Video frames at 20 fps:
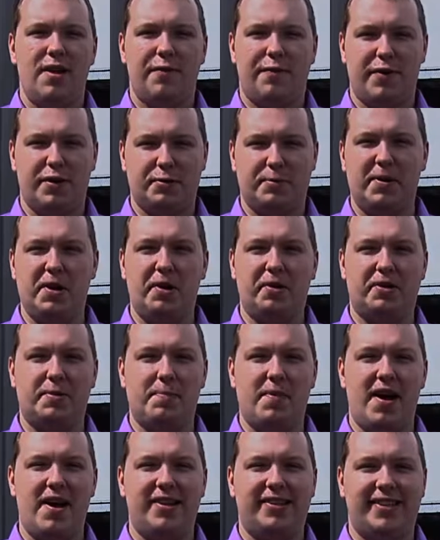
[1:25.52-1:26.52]
Freshmen look to
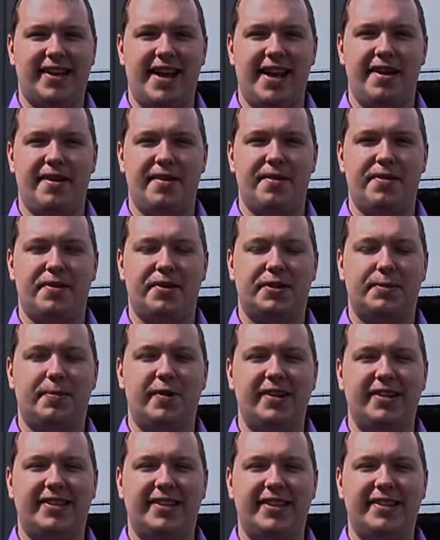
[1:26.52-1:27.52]
bond as they head into their
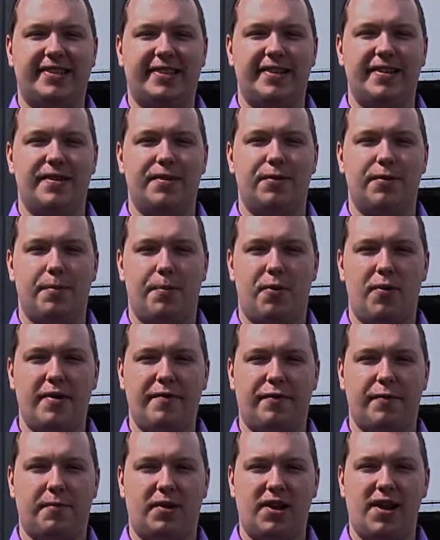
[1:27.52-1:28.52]
spring season. Reporting
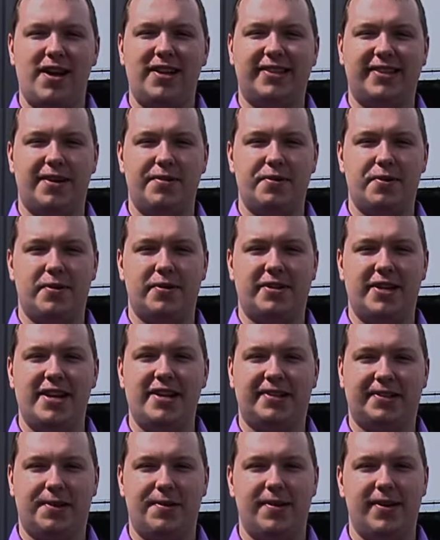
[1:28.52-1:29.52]
from Klotz Outdoor
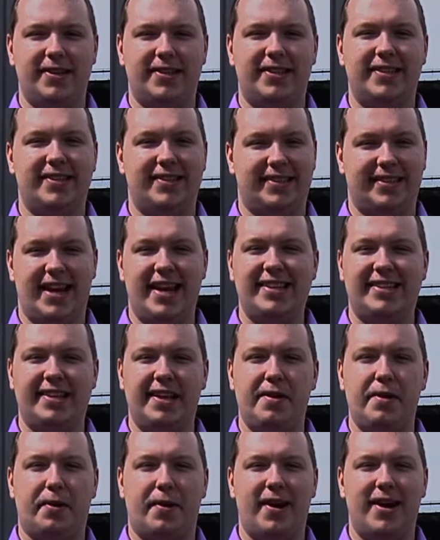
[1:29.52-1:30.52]
Tennis Courts, this is Casey
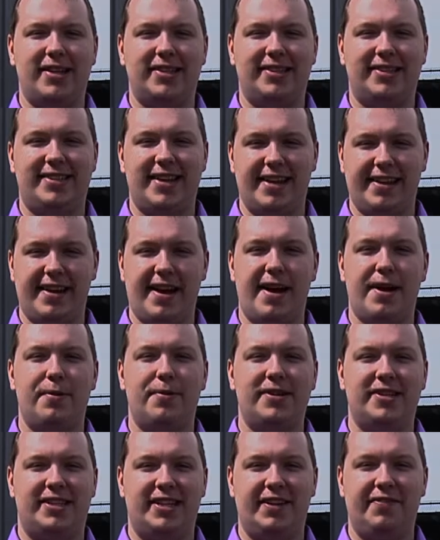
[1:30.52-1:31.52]
Lindekrantz, Daily
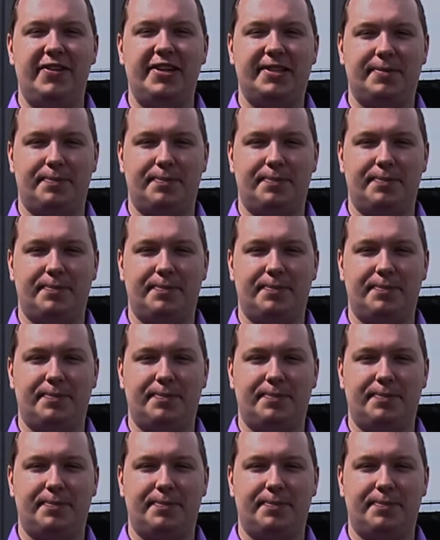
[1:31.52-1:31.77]
Iowan TV